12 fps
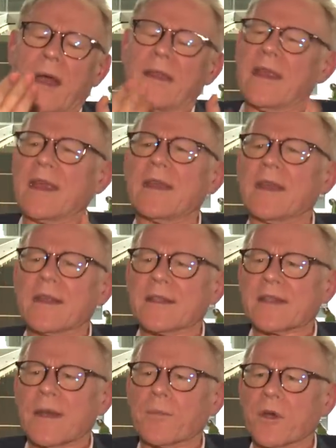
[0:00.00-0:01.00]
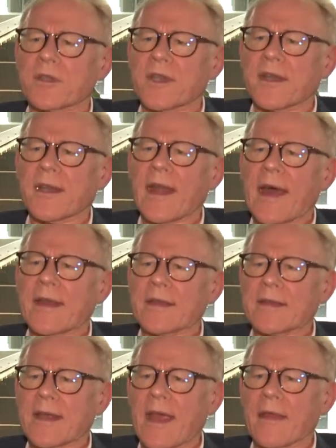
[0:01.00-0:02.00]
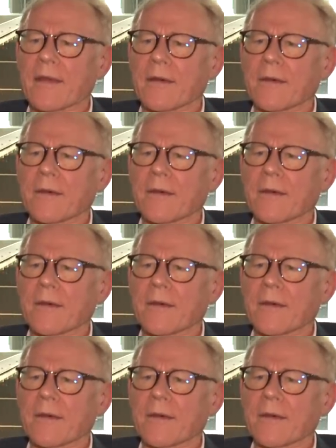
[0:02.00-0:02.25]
and the Indian subcontinent added together.